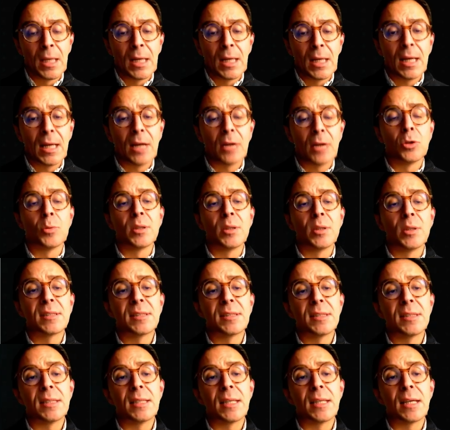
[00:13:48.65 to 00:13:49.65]
Now you will
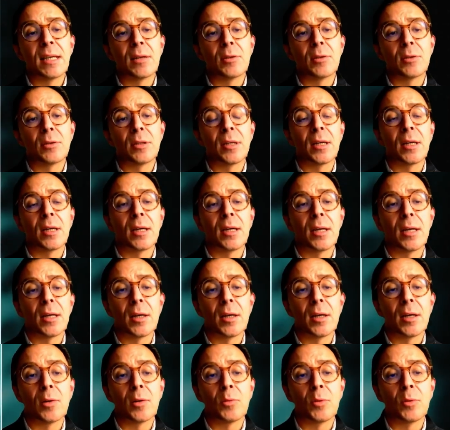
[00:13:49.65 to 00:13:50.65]
see that
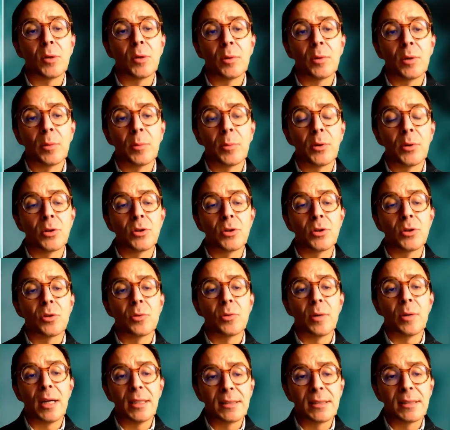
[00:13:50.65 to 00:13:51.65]
we will approach the
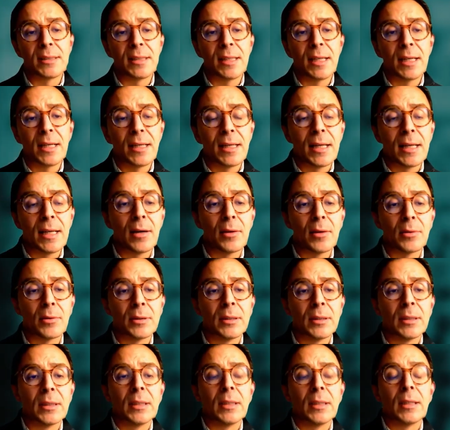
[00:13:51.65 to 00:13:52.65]
right side now
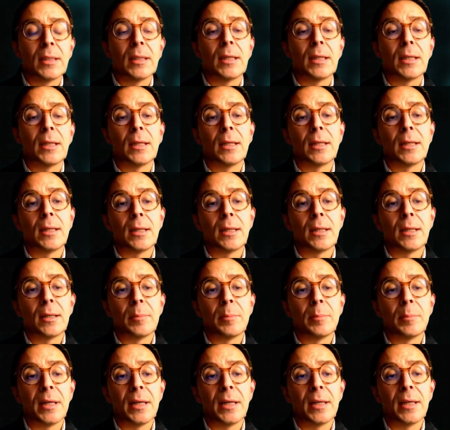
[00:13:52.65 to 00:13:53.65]

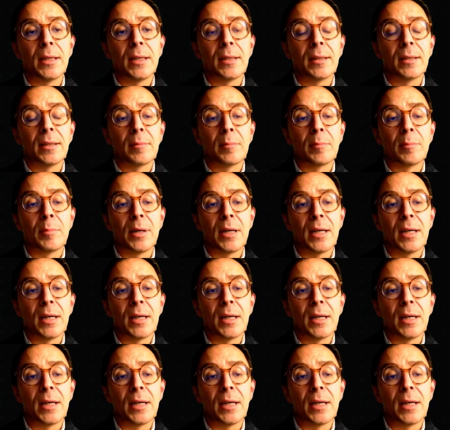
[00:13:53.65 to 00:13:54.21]
by